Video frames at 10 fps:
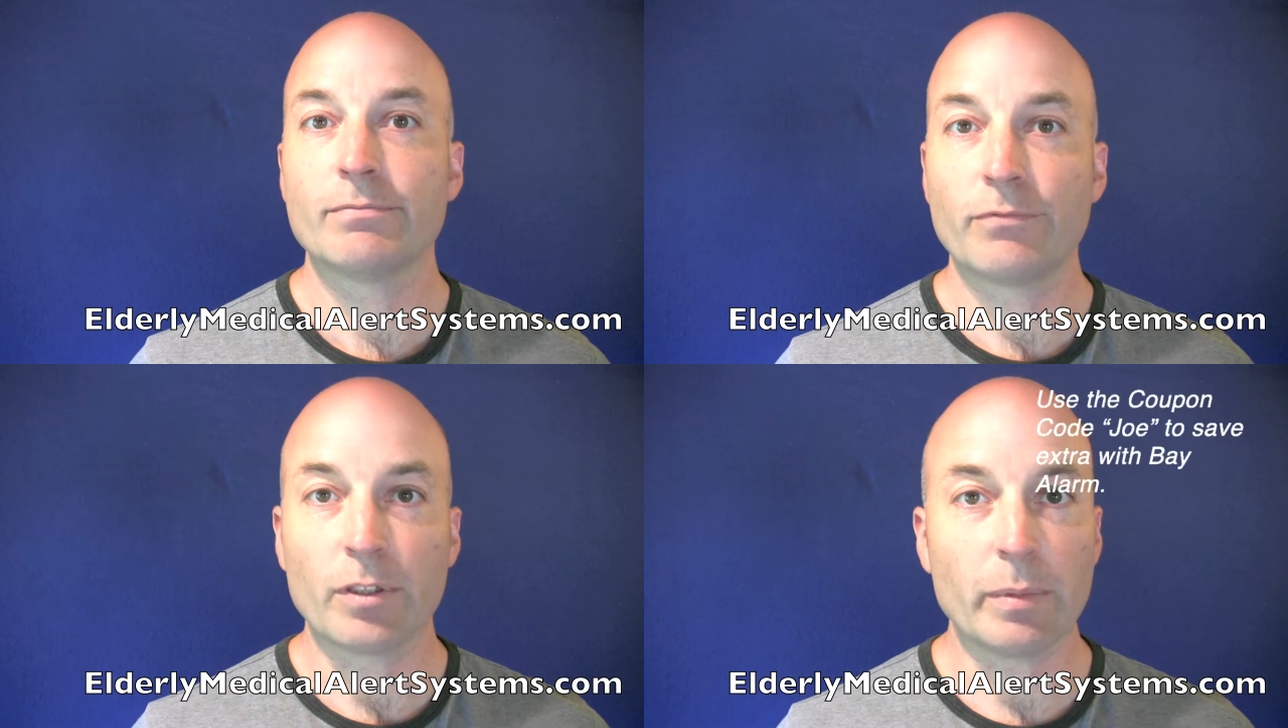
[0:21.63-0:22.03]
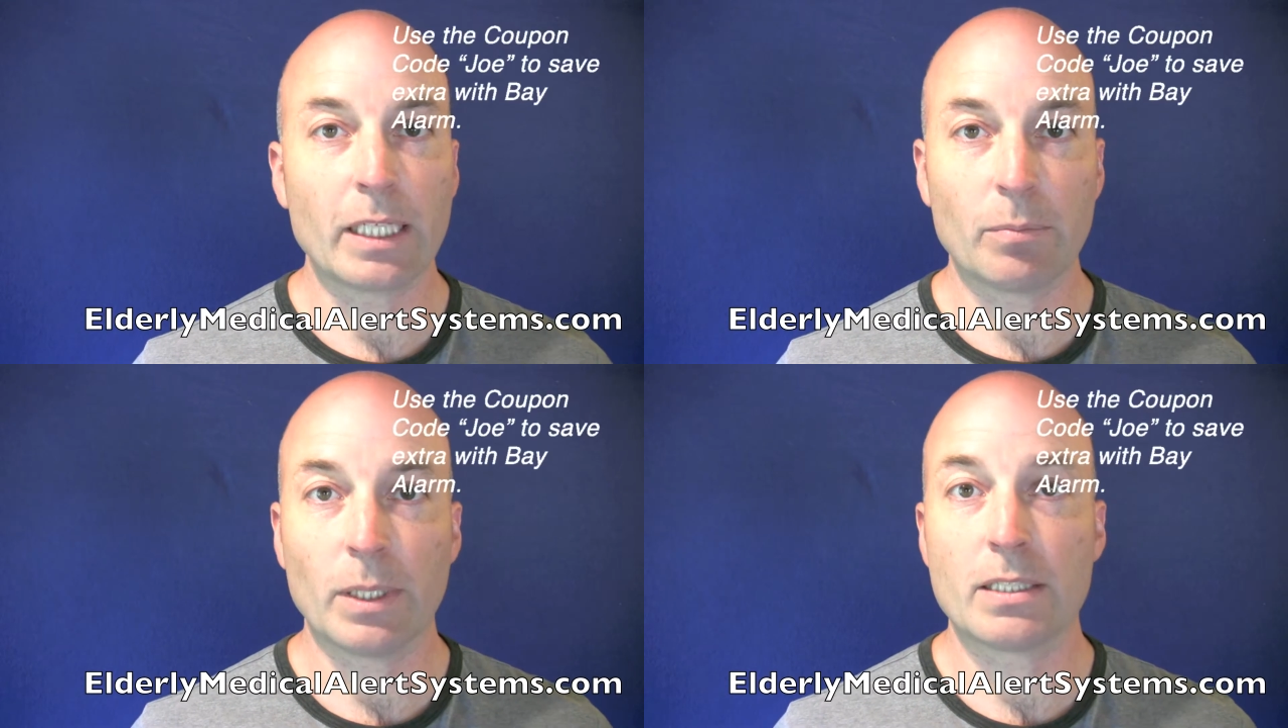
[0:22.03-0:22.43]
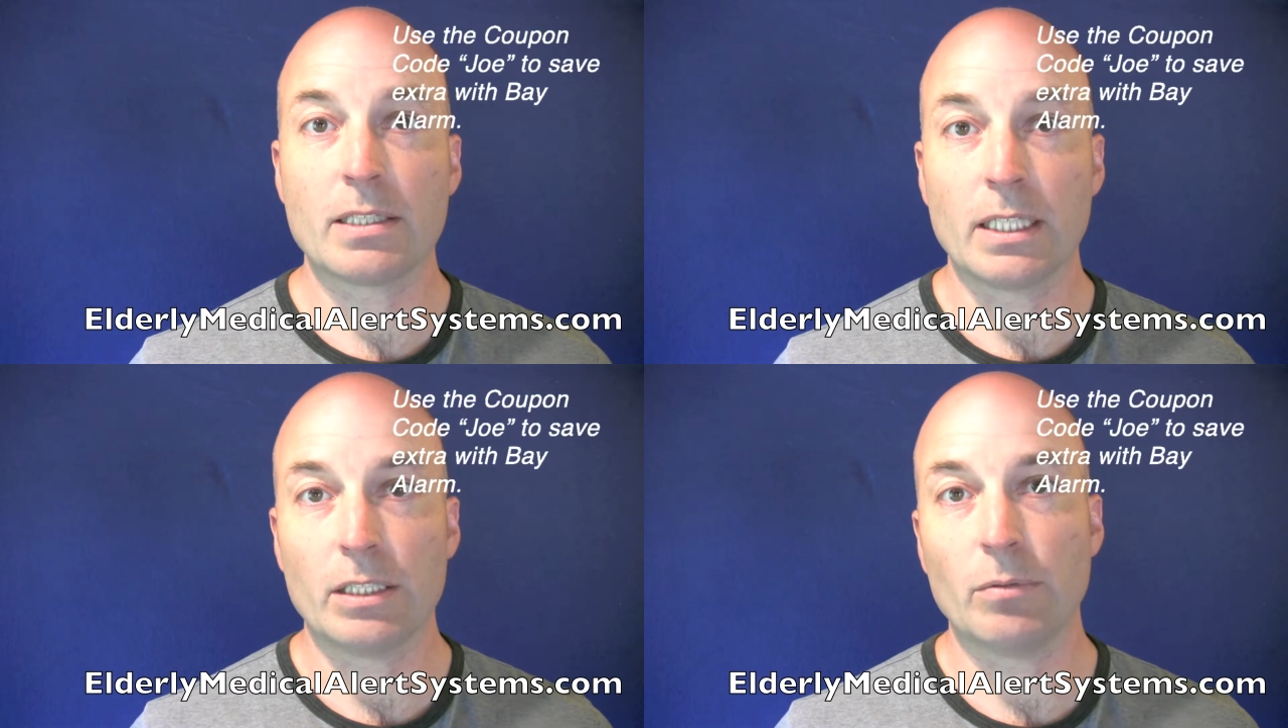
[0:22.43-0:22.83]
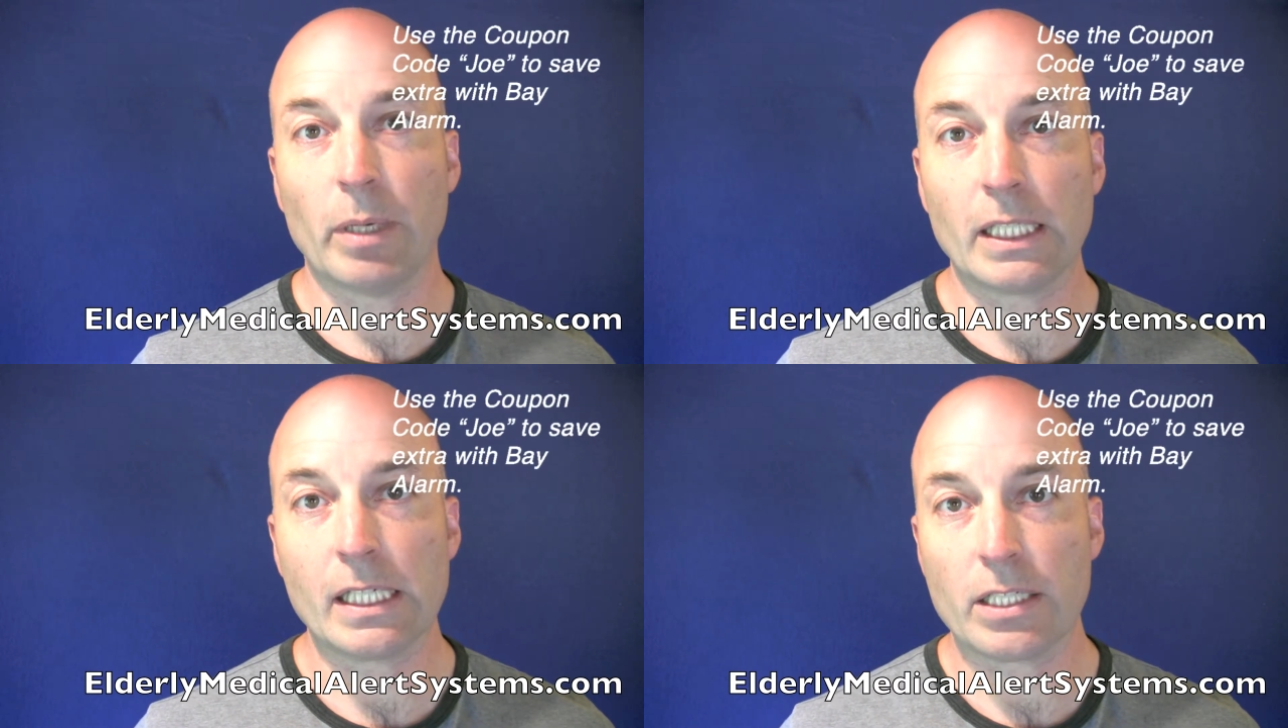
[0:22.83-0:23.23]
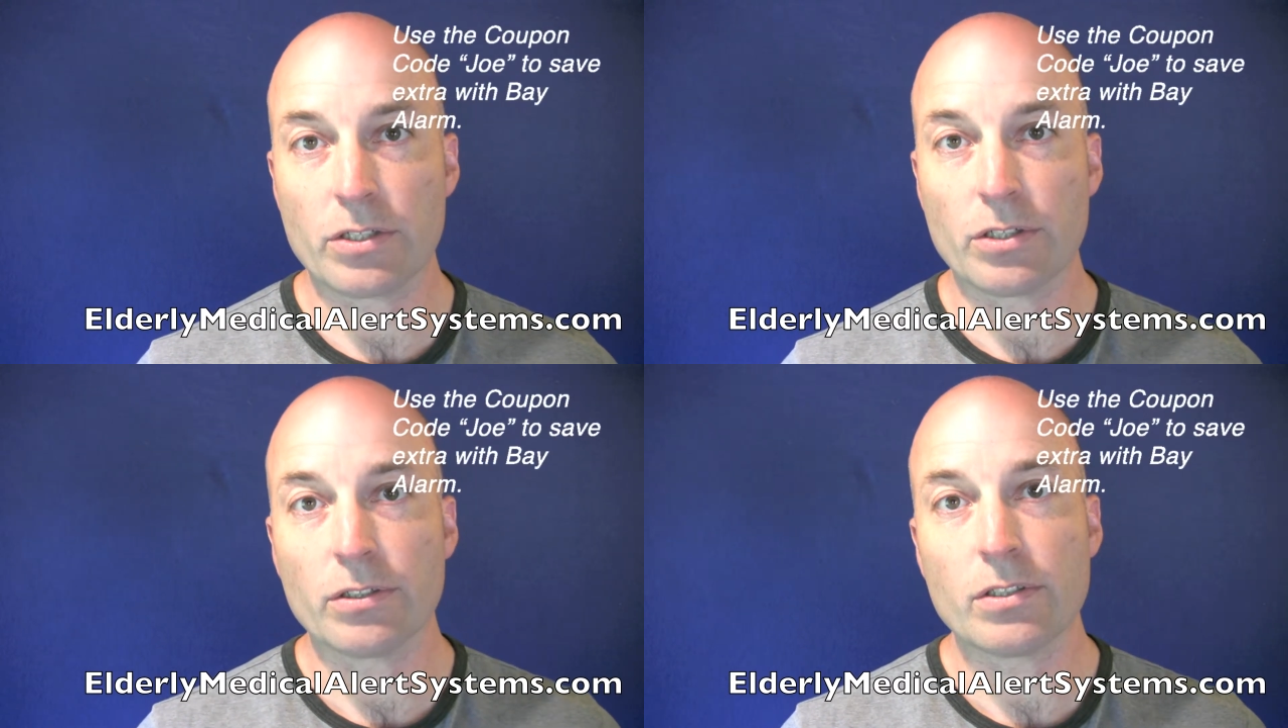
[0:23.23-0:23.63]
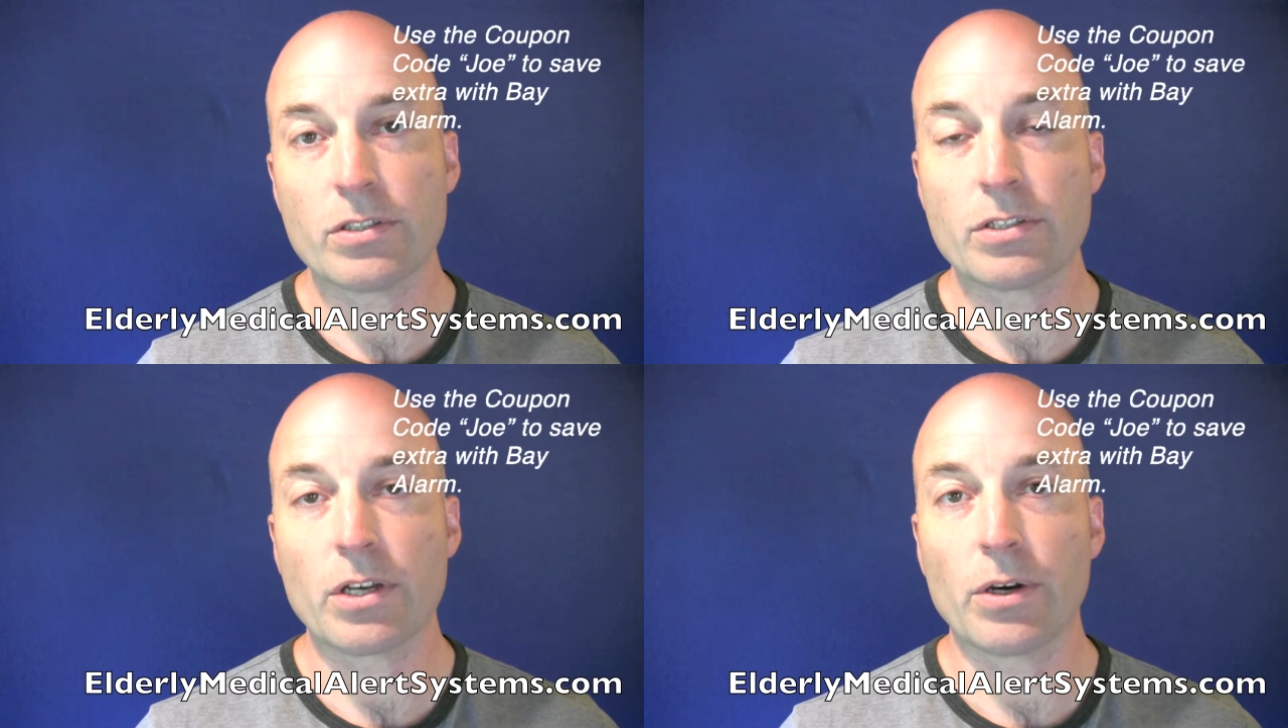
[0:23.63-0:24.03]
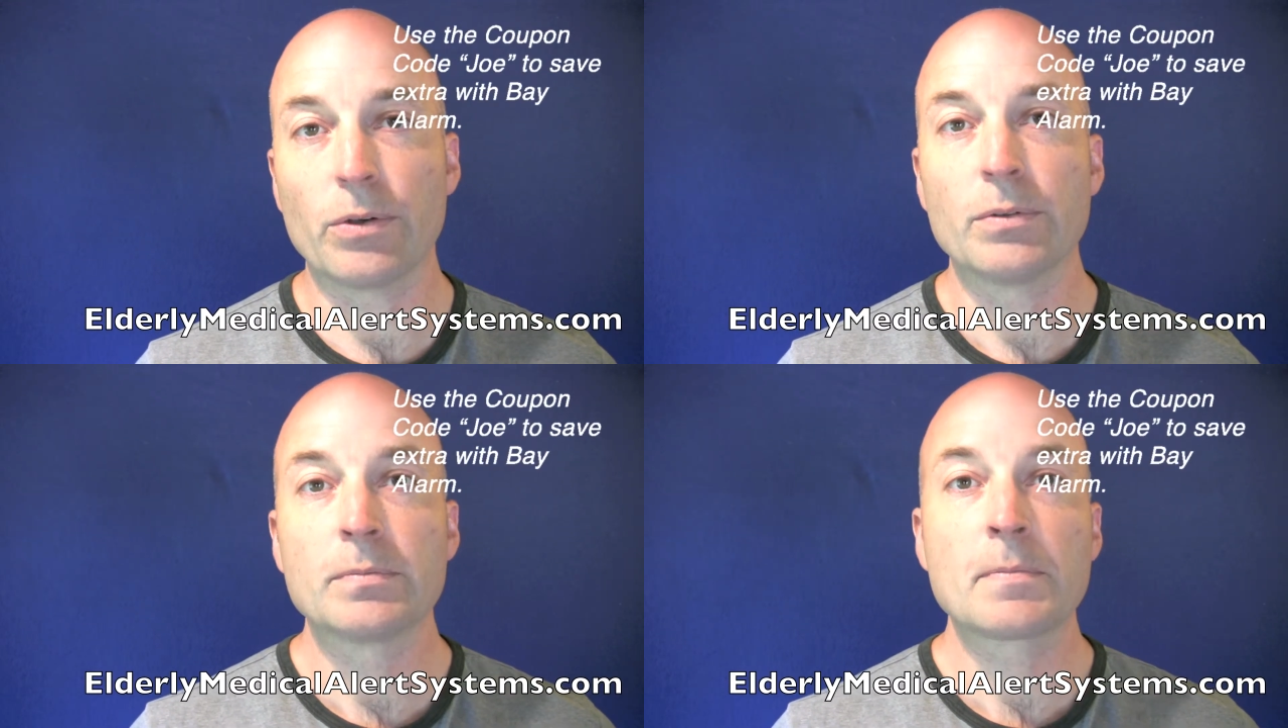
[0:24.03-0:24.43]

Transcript: from any place that you might get injured. So